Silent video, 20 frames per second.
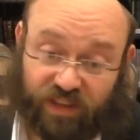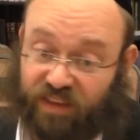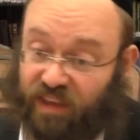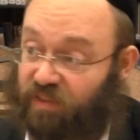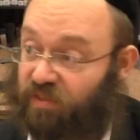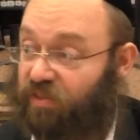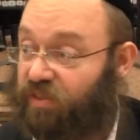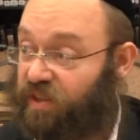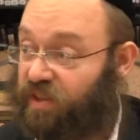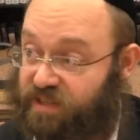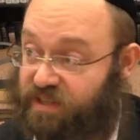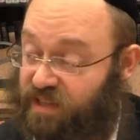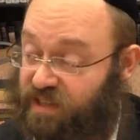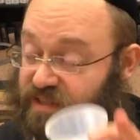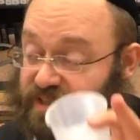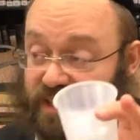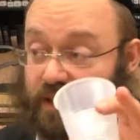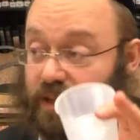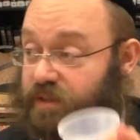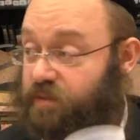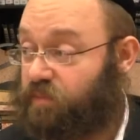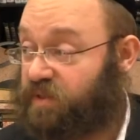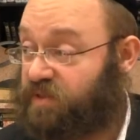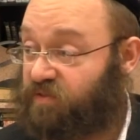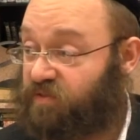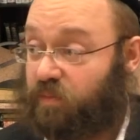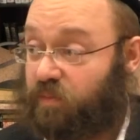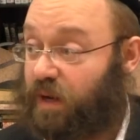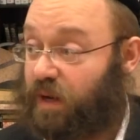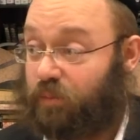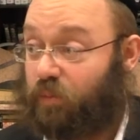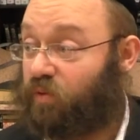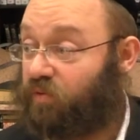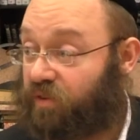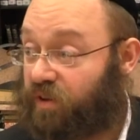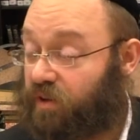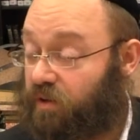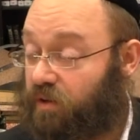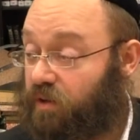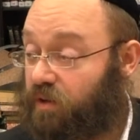of the ten things that I said that's mitzvah men
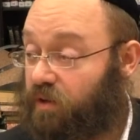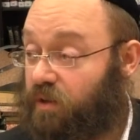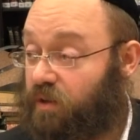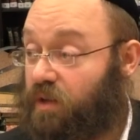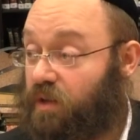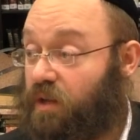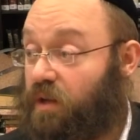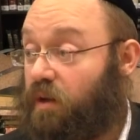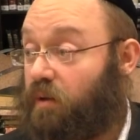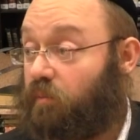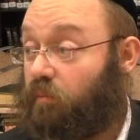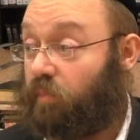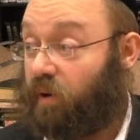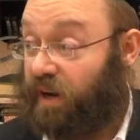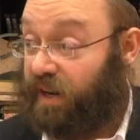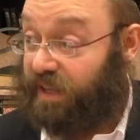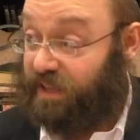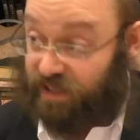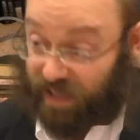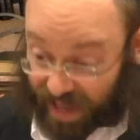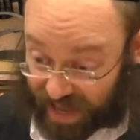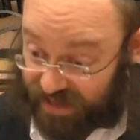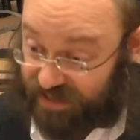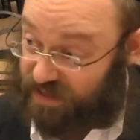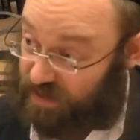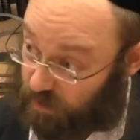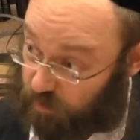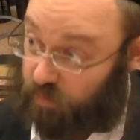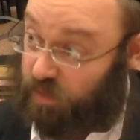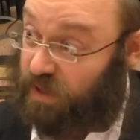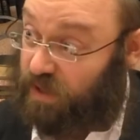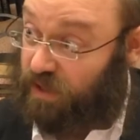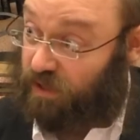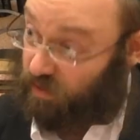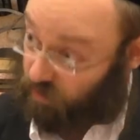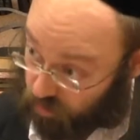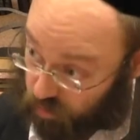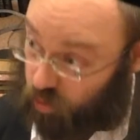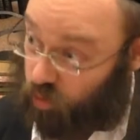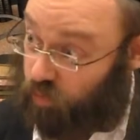amuvcha but it has to be in
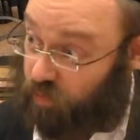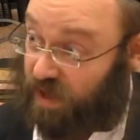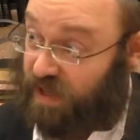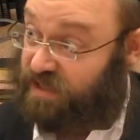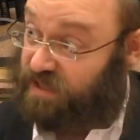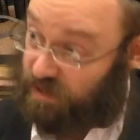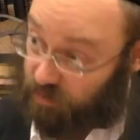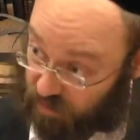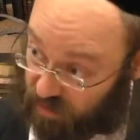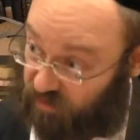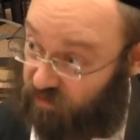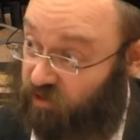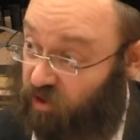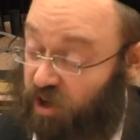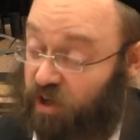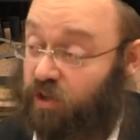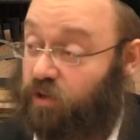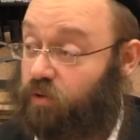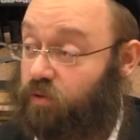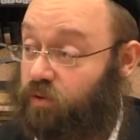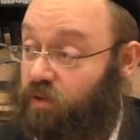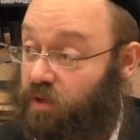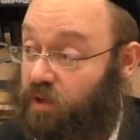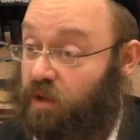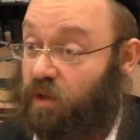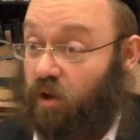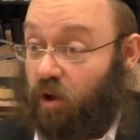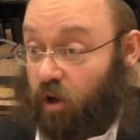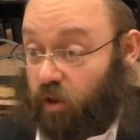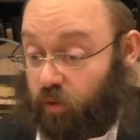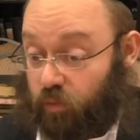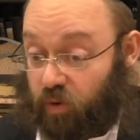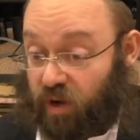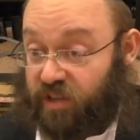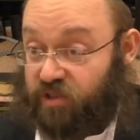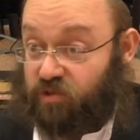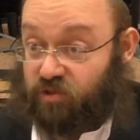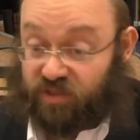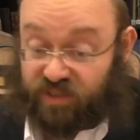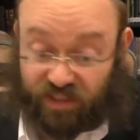the room has to be in front of you
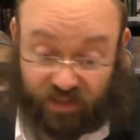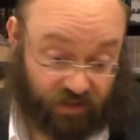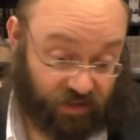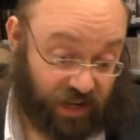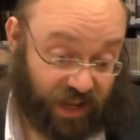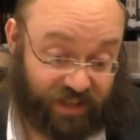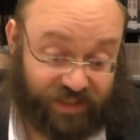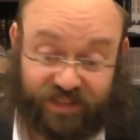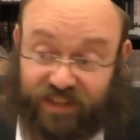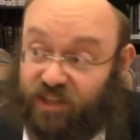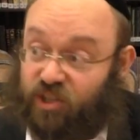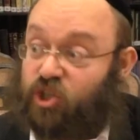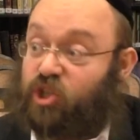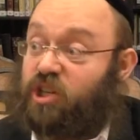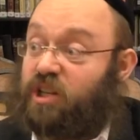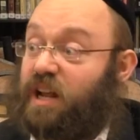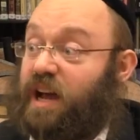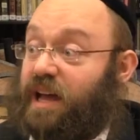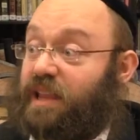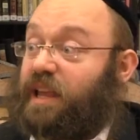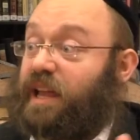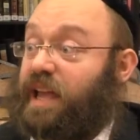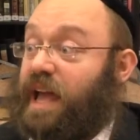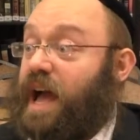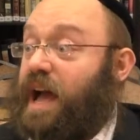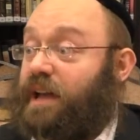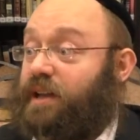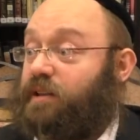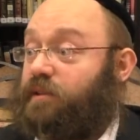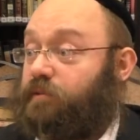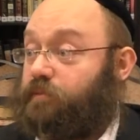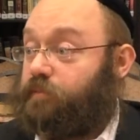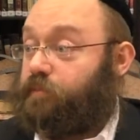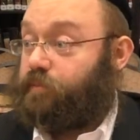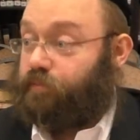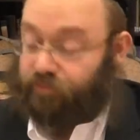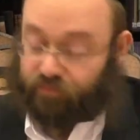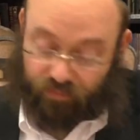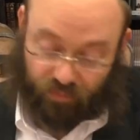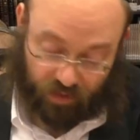otherwise you, you're not saying shira ala yayin
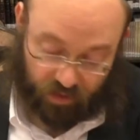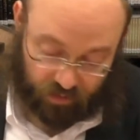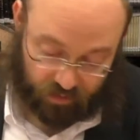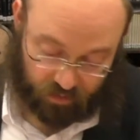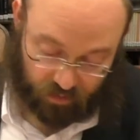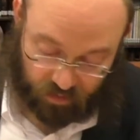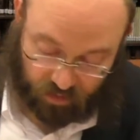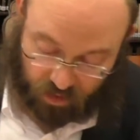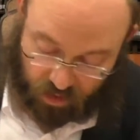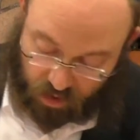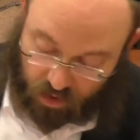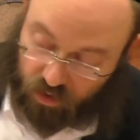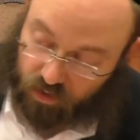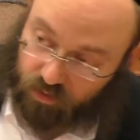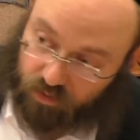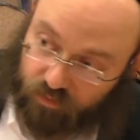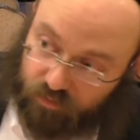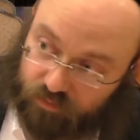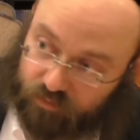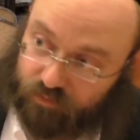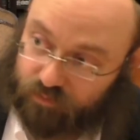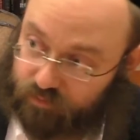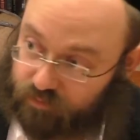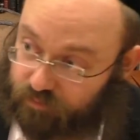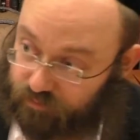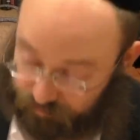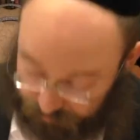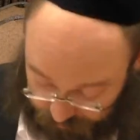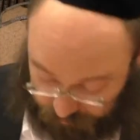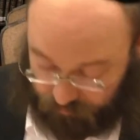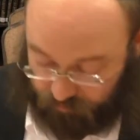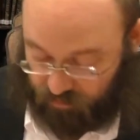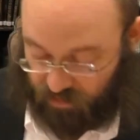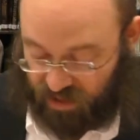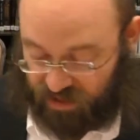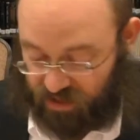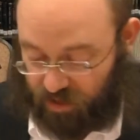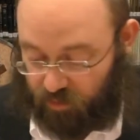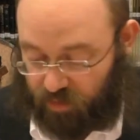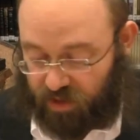yeah yayin has to be there
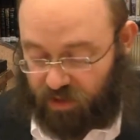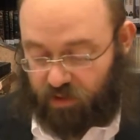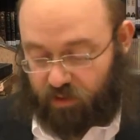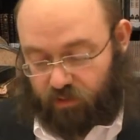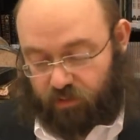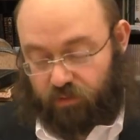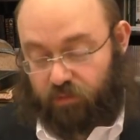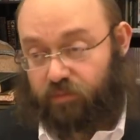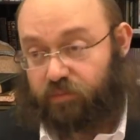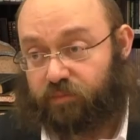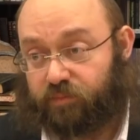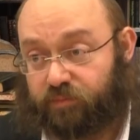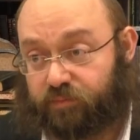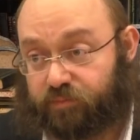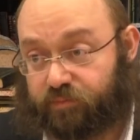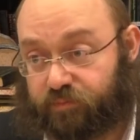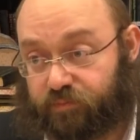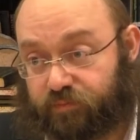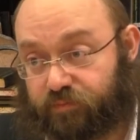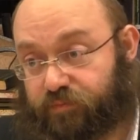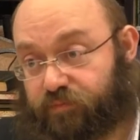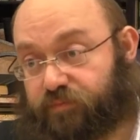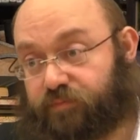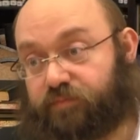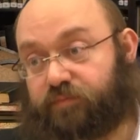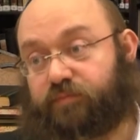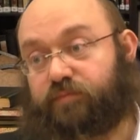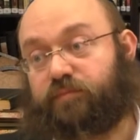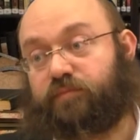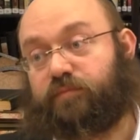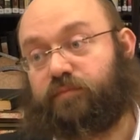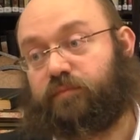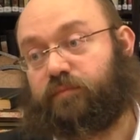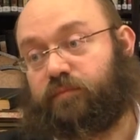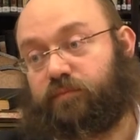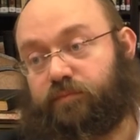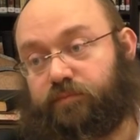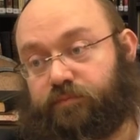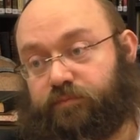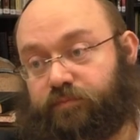has to be I think by Pesach night when we're
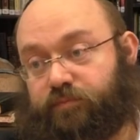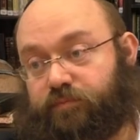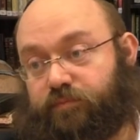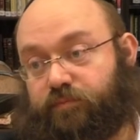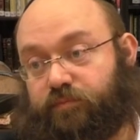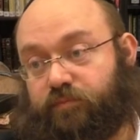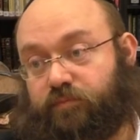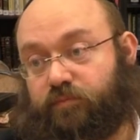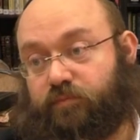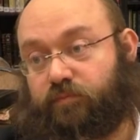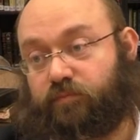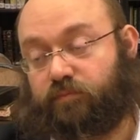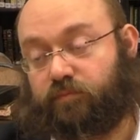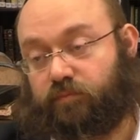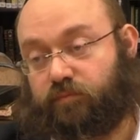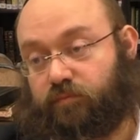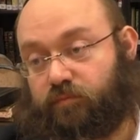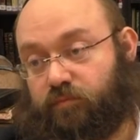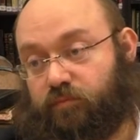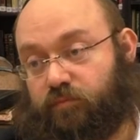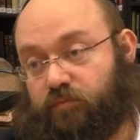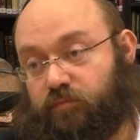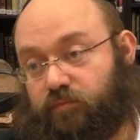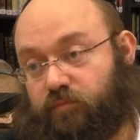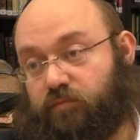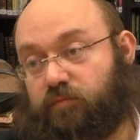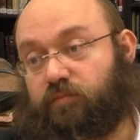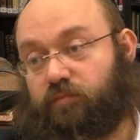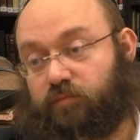making kosher kosher liyao